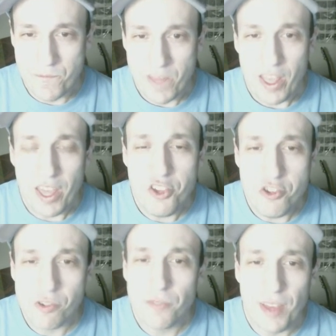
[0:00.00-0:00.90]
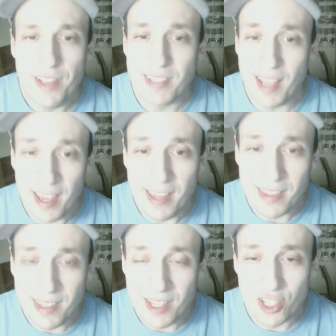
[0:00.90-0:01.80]
in-your-face
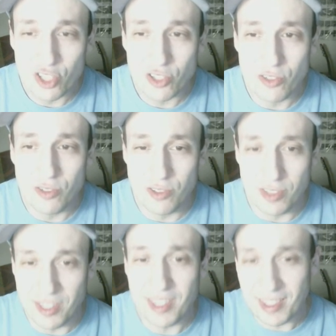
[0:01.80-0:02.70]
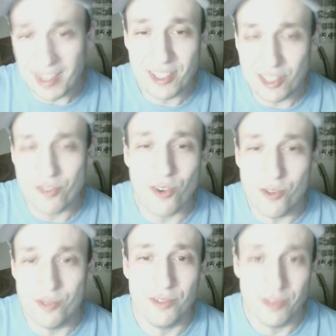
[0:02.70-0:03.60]
atheist, that's their
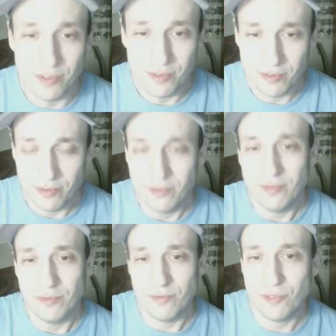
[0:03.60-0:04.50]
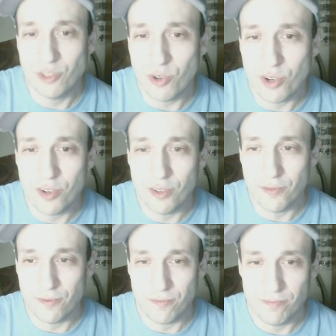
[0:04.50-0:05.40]
own sort of
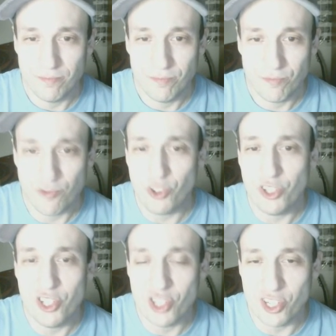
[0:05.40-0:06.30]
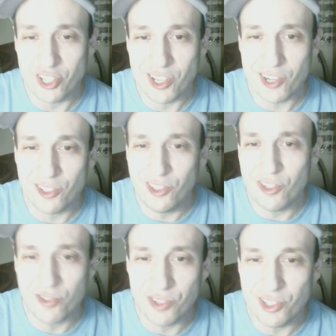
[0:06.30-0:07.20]
religion. It's not a
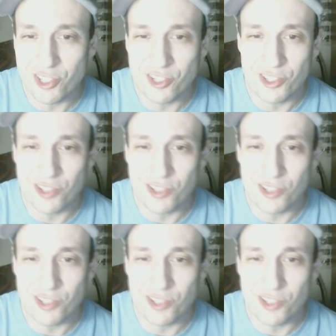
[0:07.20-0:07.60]
literal religion because they don't